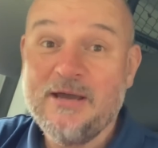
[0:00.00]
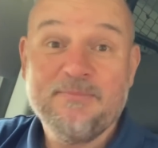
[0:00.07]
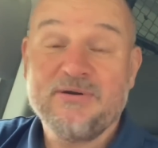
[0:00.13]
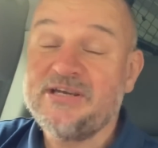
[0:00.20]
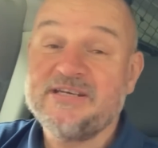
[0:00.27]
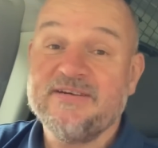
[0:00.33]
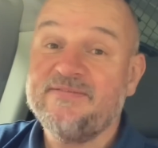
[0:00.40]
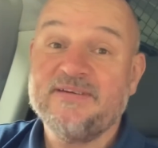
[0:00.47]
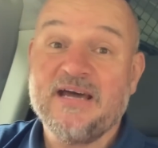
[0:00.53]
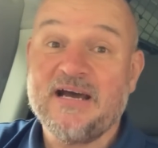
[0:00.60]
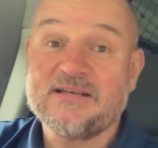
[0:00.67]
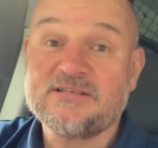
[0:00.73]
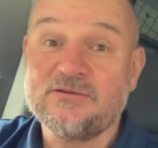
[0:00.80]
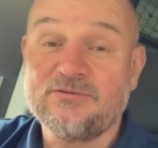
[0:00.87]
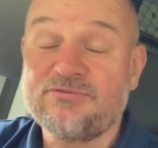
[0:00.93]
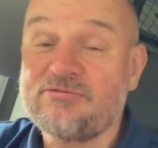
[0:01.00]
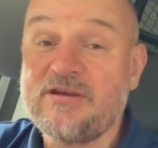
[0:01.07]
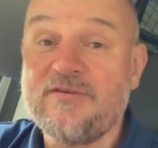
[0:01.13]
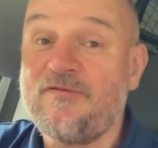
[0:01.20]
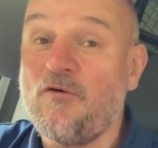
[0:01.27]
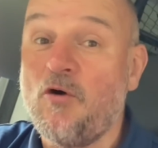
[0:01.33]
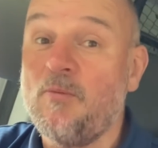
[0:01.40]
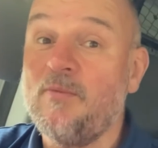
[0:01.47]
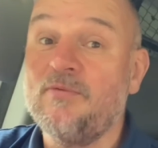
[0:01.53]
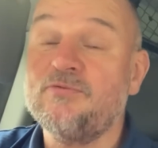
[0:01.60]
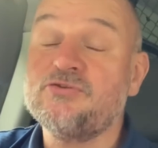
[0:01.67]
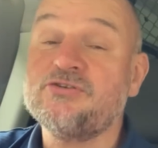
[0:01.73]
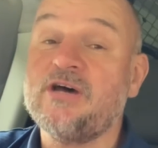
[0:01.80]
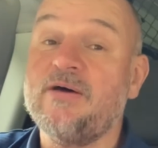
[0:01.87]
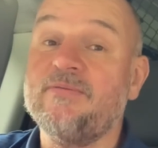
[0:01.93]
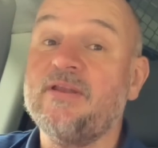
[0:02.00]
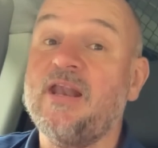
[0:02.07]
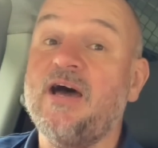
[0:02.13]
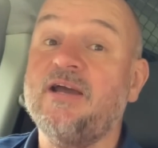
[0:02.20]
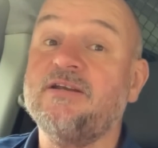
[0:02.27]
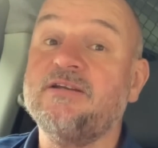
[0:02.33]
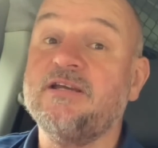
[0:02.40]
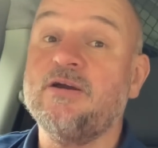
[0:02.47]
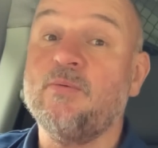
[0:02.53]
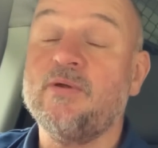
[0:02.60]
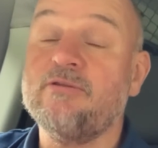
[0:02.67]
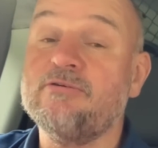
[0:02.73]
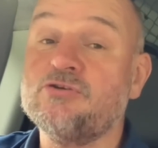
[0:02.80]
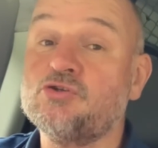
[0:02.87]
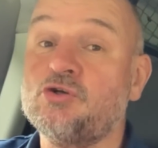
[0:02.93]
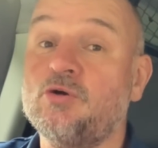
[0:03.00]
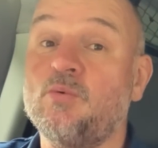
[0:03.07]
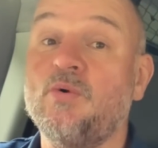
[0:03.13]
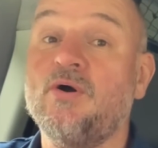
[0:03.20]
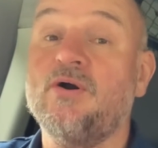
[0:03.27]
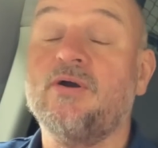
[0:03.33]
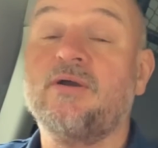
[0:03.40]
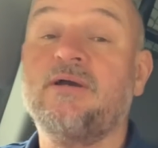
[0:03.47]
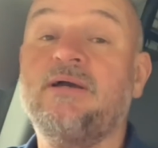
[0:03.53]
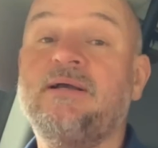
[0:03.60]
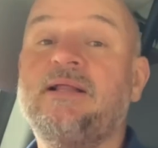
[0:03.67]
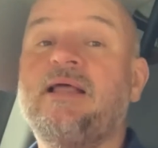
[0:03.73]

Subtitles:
But you never know till 3-4 months down the line, do you, whether it's going to work.